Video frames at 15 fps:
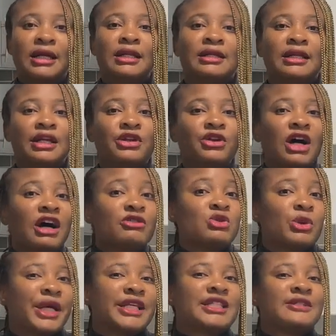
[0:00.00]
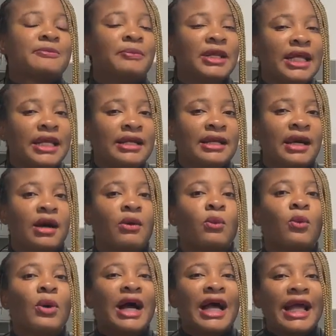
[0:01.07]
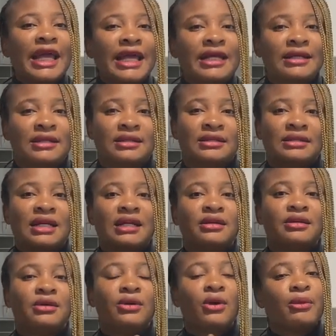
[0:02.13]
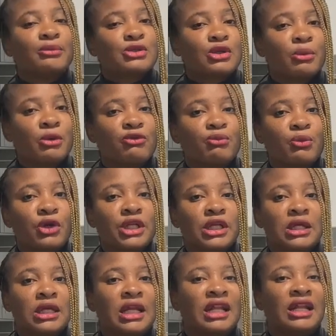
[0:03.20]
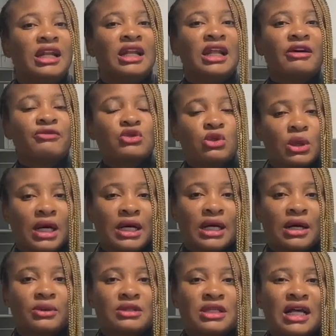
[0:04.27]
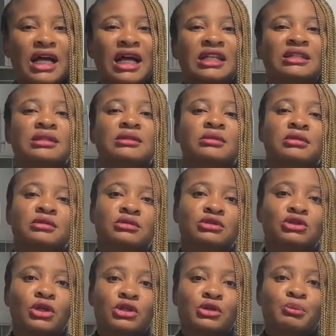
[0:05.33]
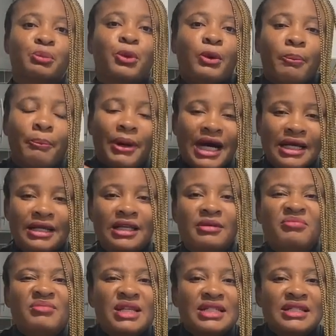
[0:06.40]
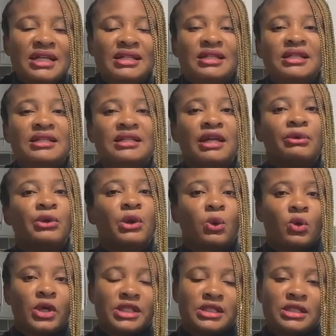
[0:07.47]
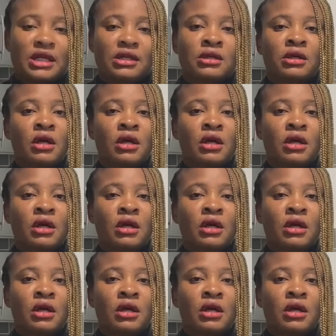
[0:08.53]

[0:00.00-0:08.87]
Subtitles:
Then you have to explain why that lump sum of money left your account and just put back immediately they requested